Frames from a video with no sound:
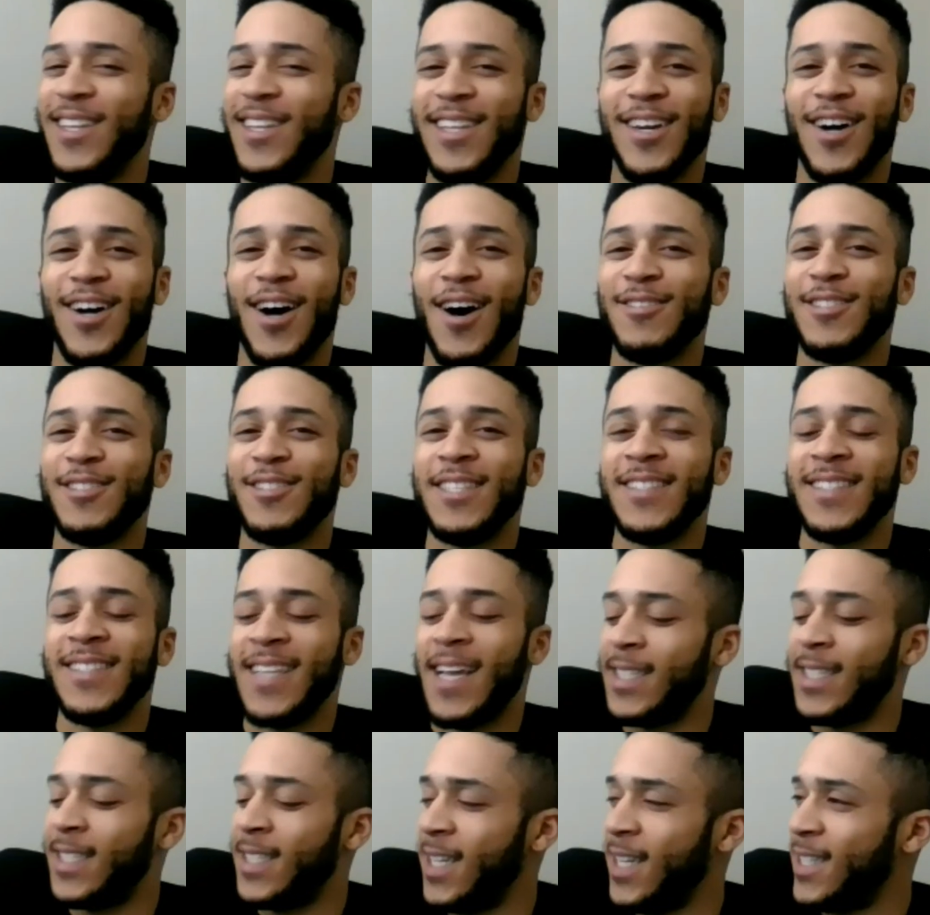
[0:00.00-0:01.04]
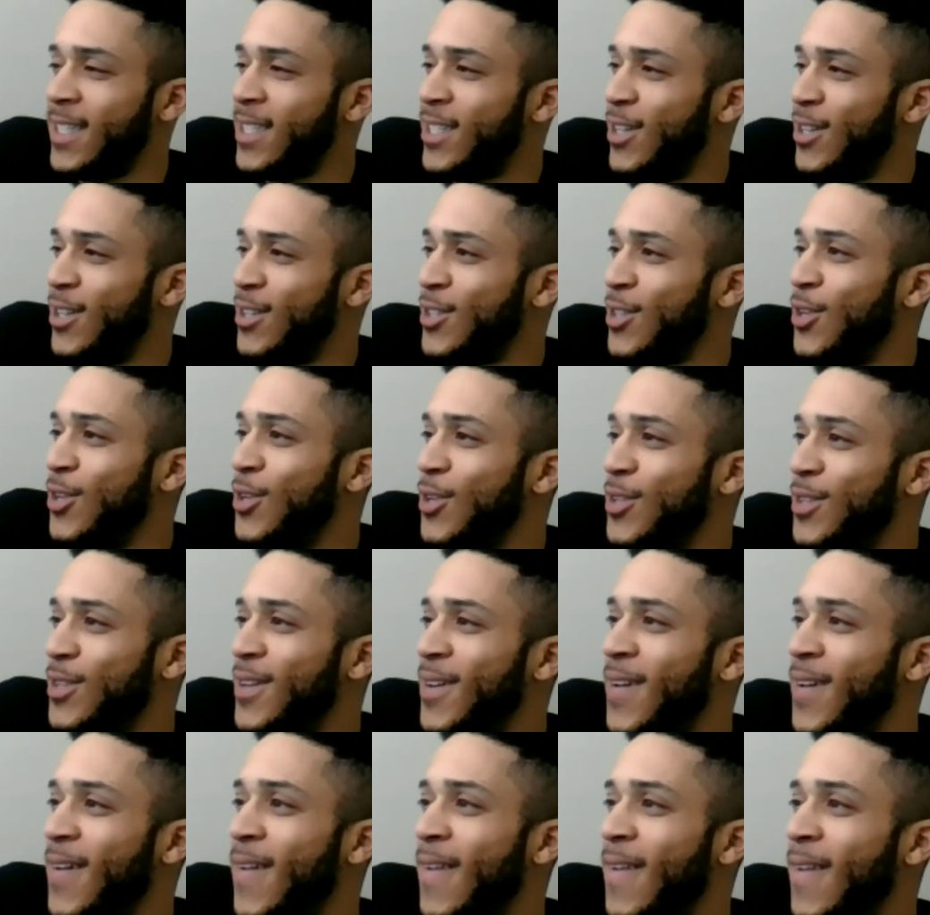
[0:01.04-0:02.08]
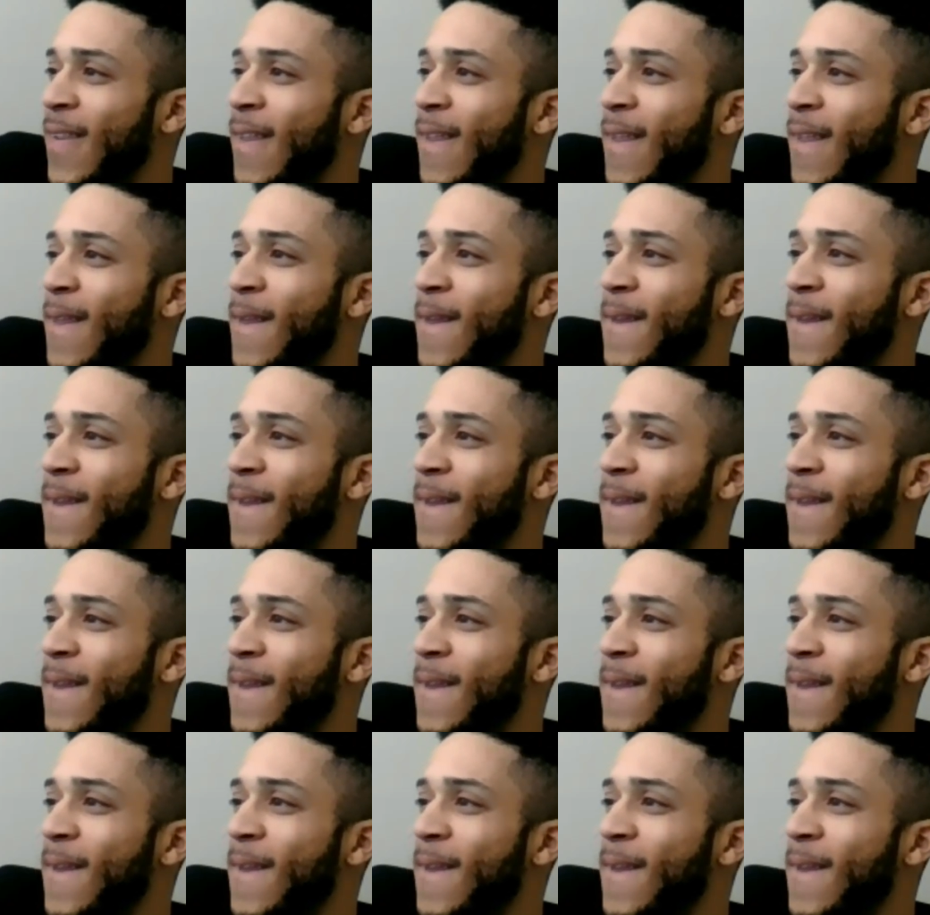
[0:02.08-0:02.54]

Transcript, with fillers: in the off season at six yeah, years old yeah, and i